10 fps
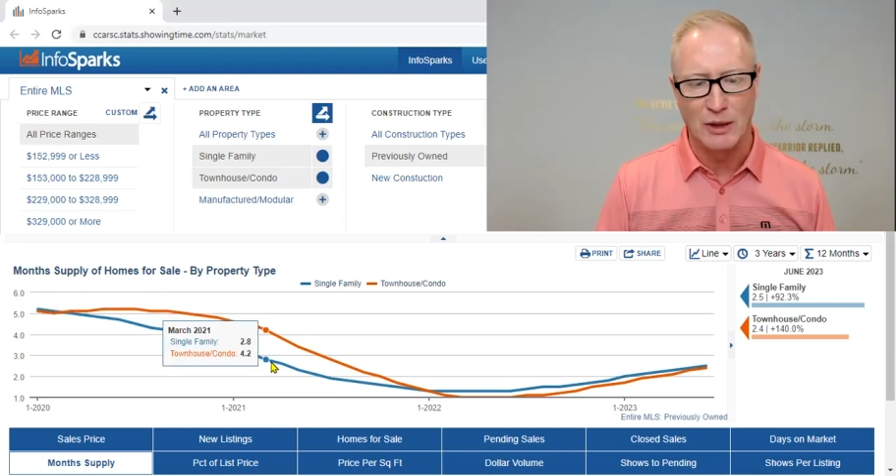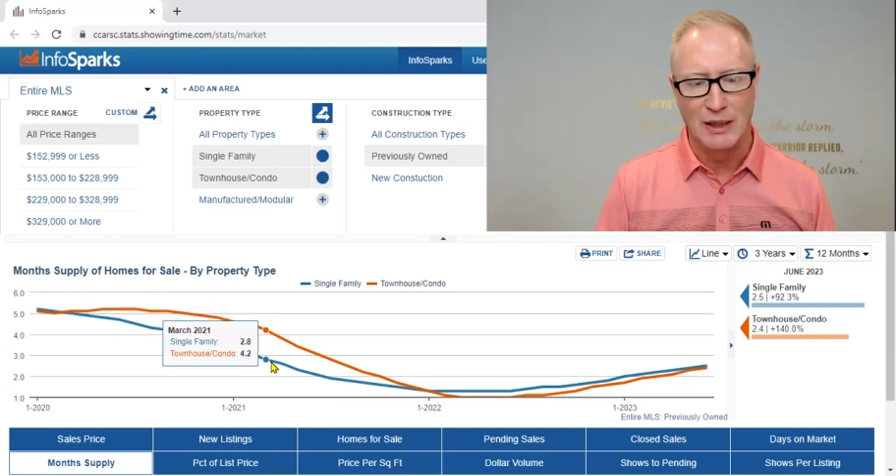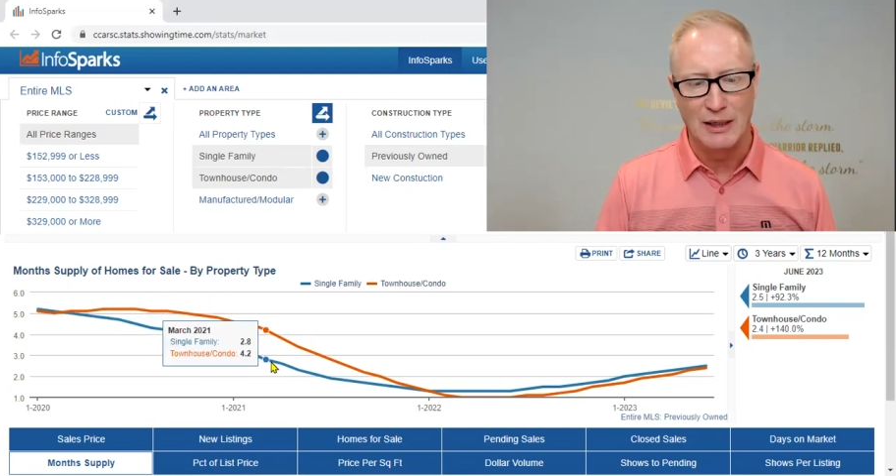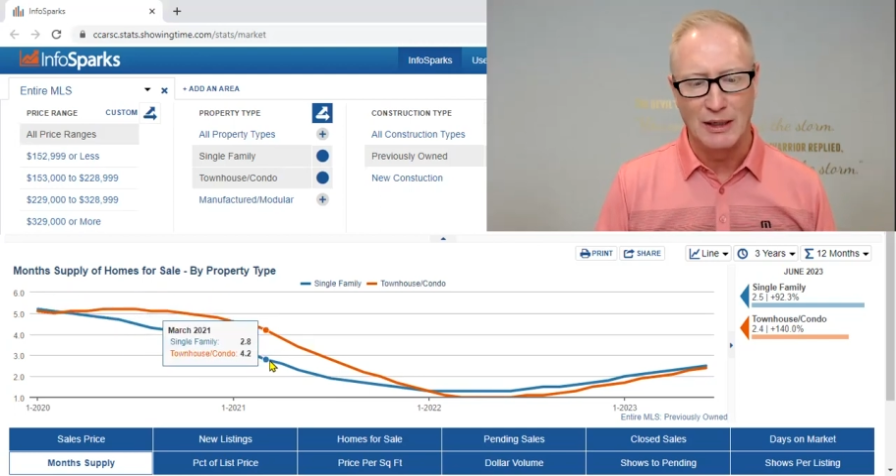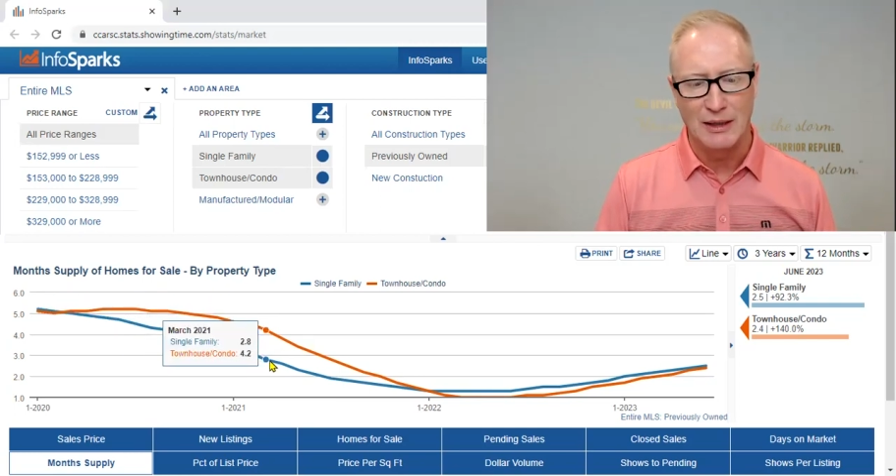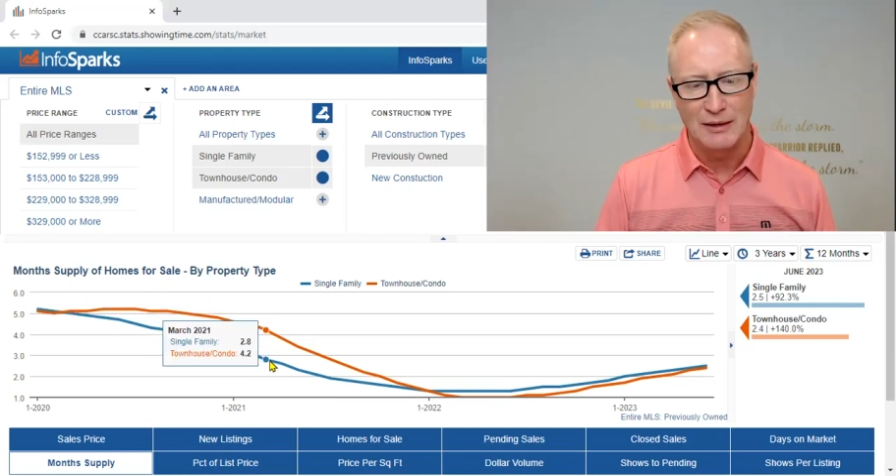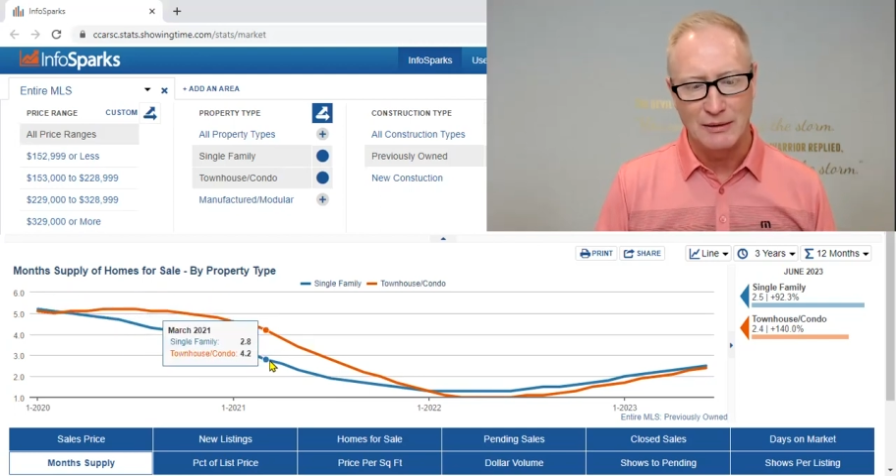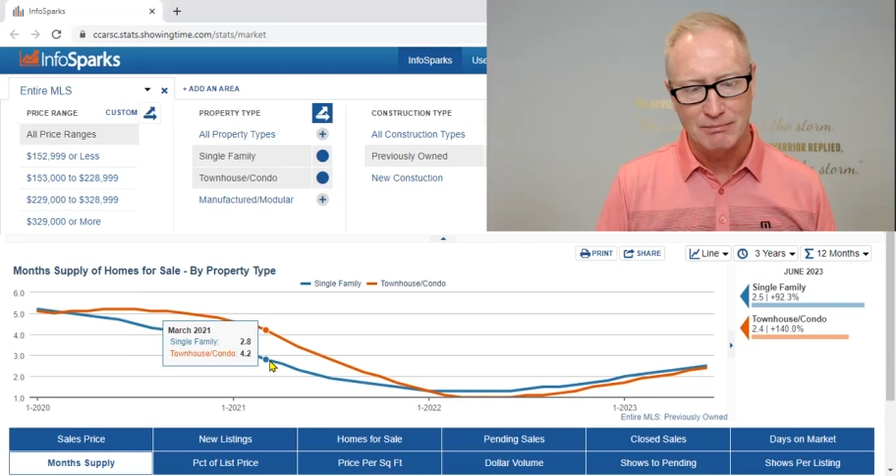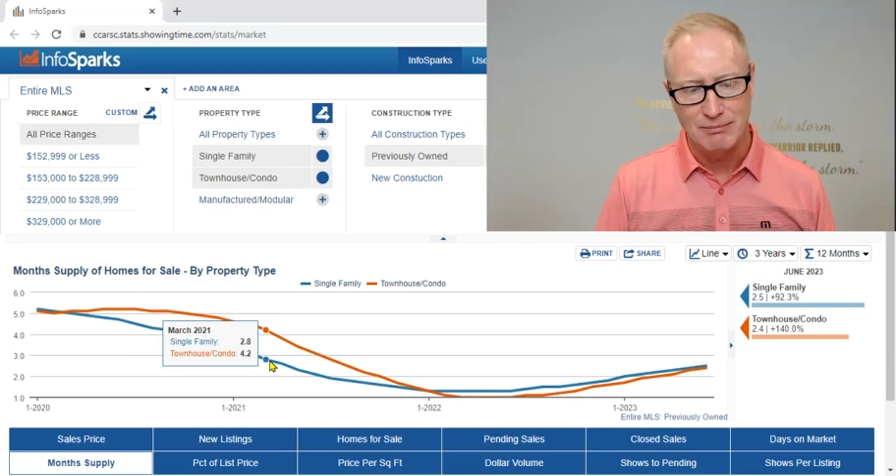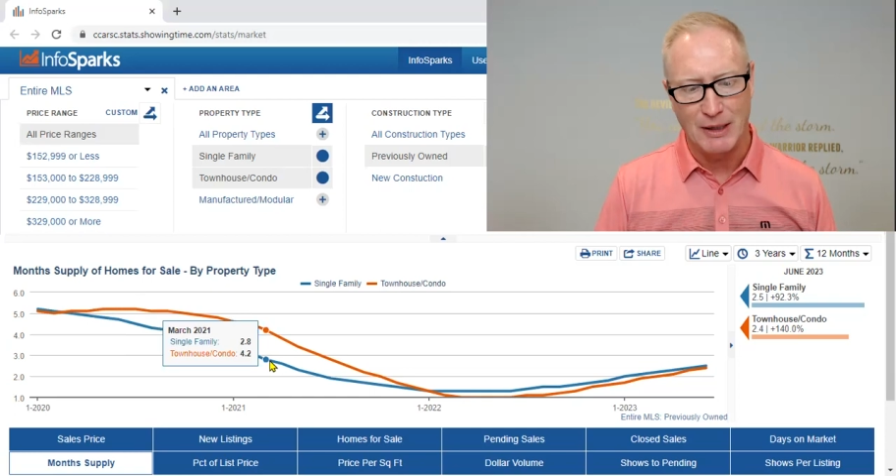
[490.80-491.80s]
uh,
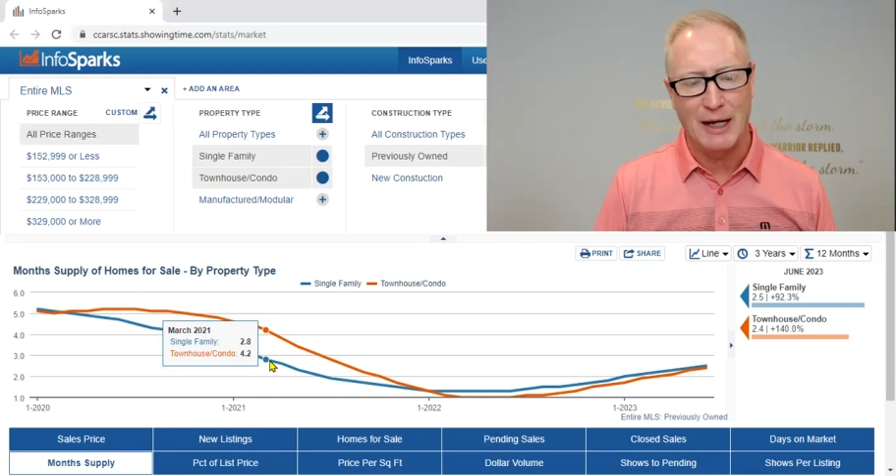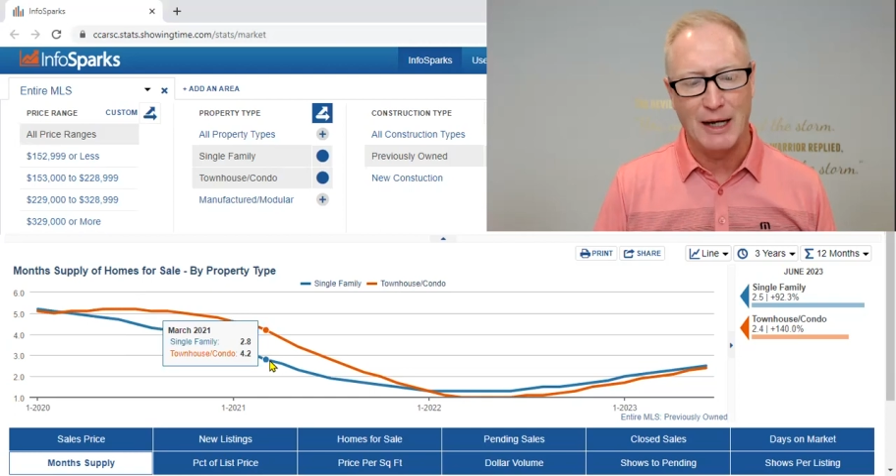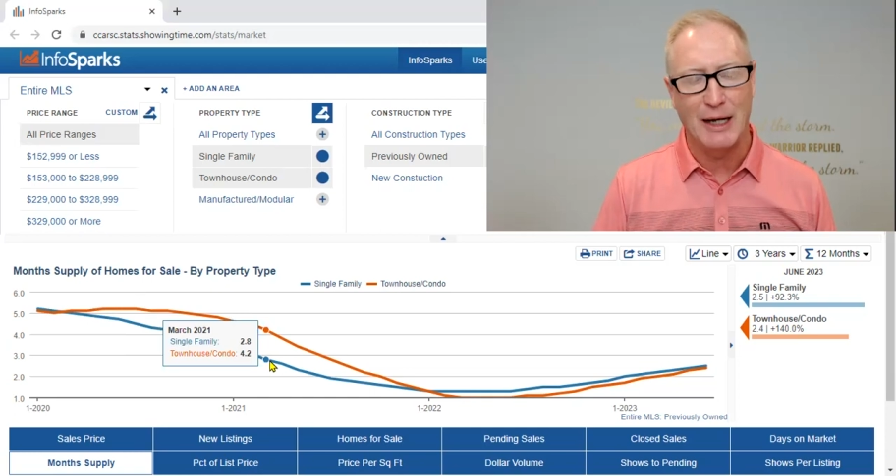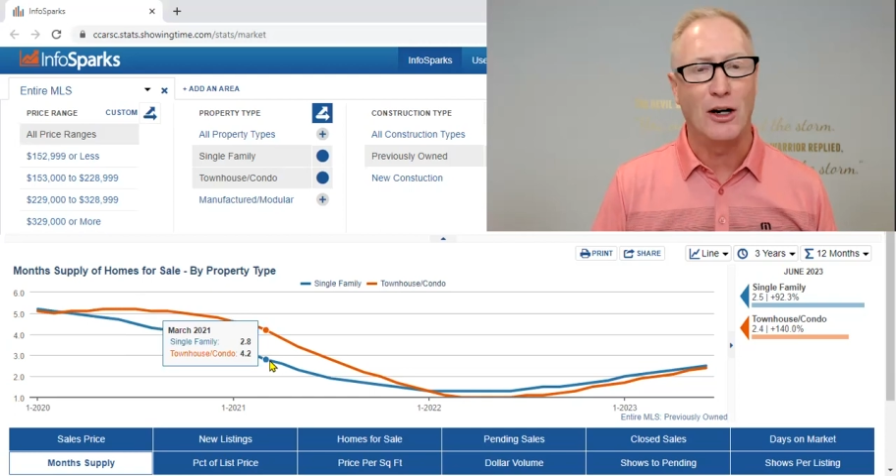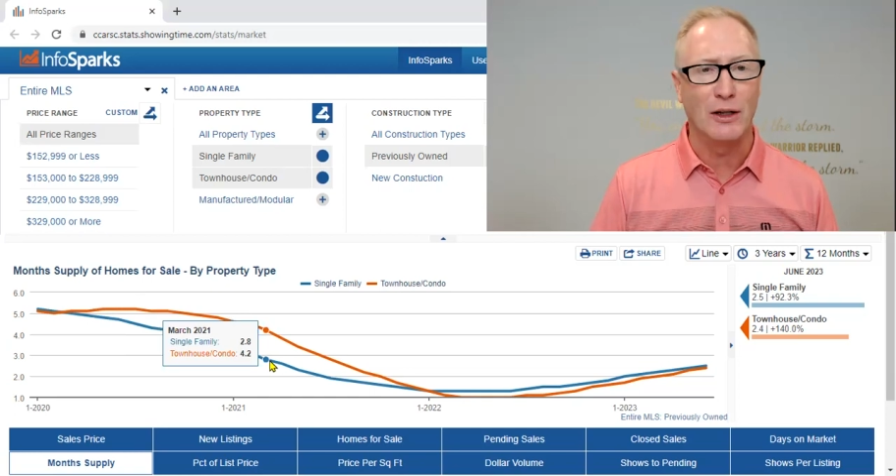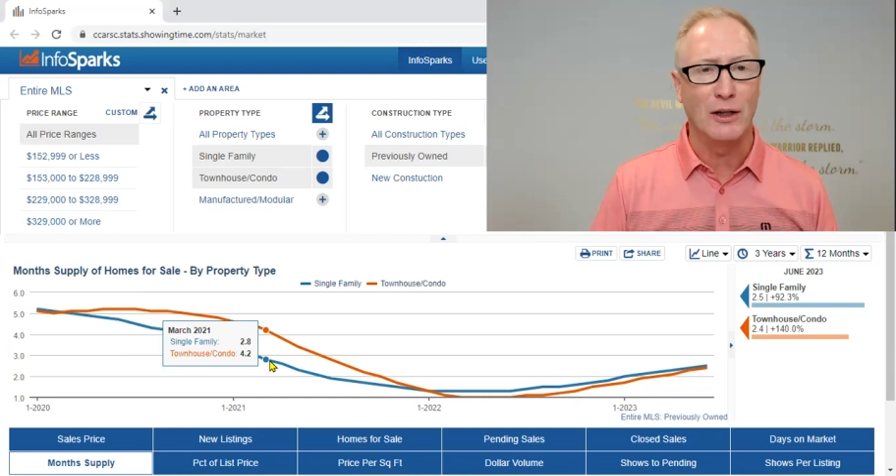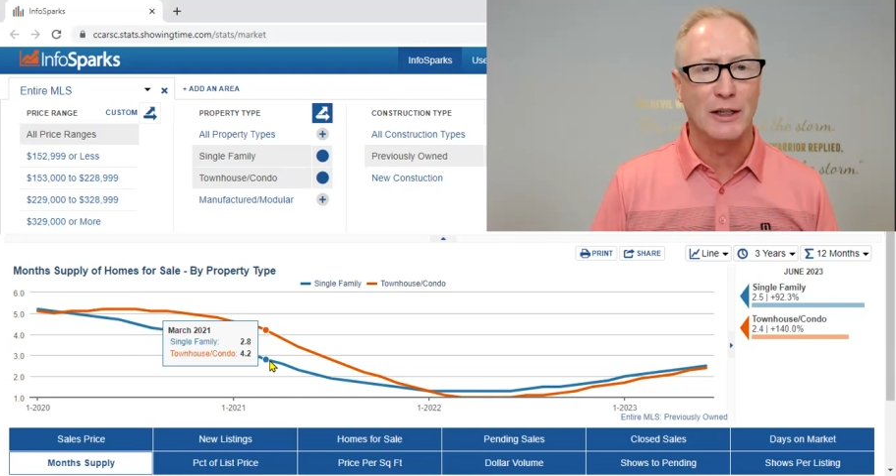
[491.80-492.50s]
early 21,